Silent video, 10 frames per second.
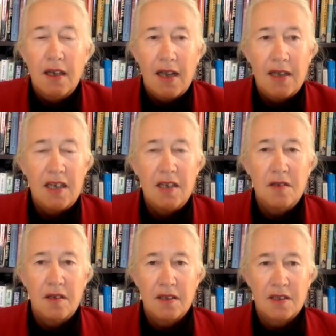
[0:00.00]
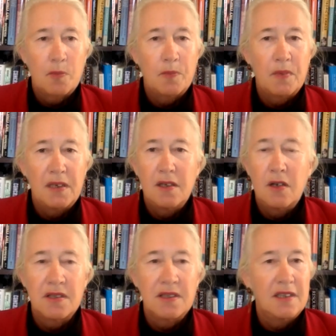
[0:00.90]
And he, he
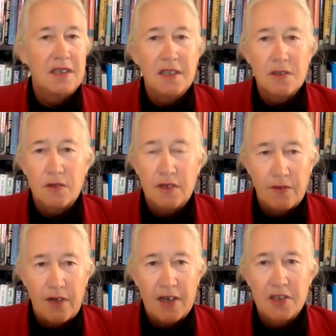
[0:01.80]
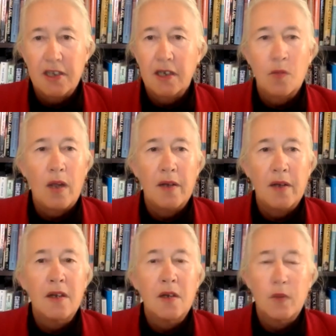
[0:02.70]
goes into the history of rationing and why
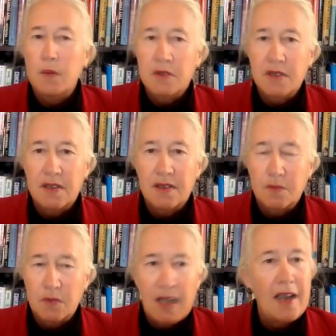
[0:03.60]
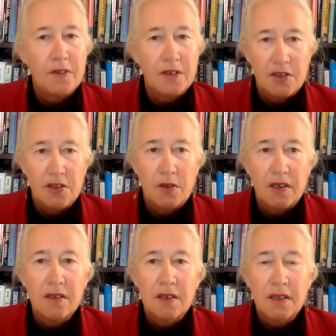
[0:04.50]
we will, will have to do
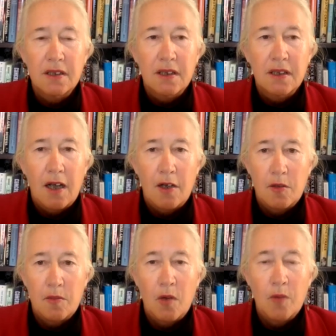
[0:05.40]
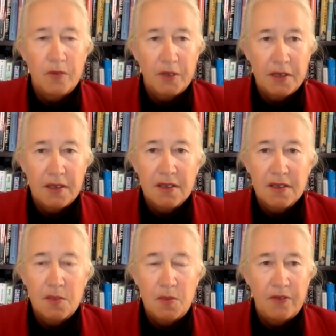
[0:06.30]
it, um, hopefully,
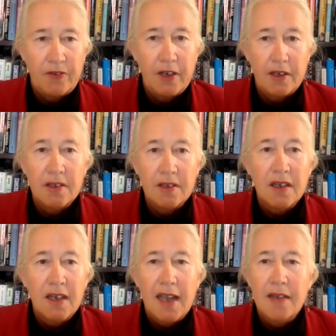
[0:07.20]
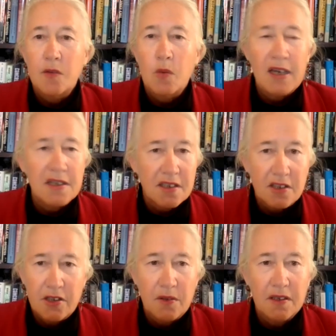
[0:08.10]
to be fair. And the ways to
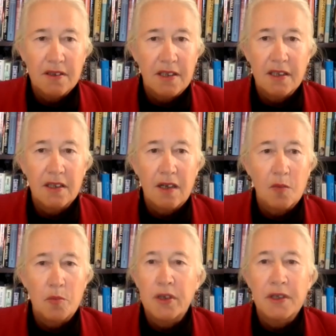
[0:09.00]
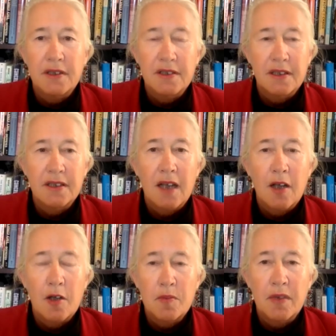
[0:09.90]
do it that are brilliant, that
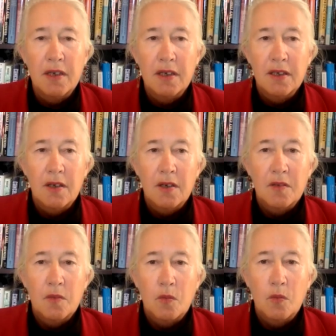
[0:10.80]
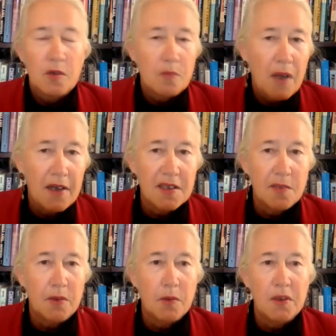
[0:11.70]
um, weren't
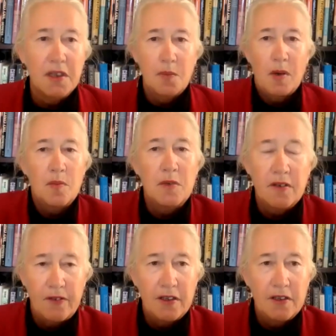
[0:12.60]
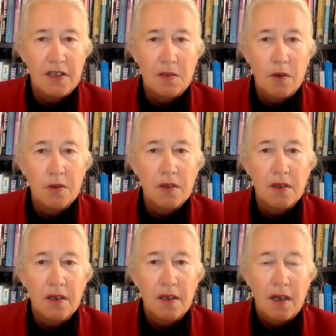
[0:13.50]
possible when the Department of Energy wrote
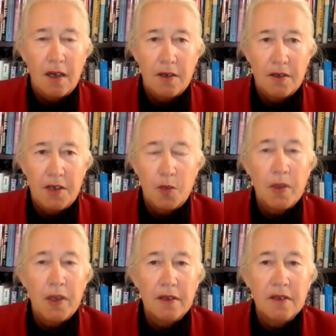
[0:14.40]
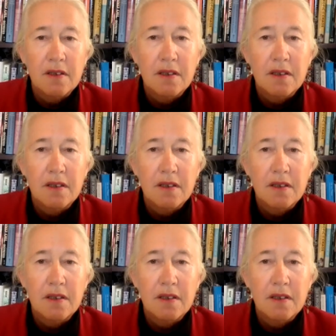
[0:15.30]
uh, their plan.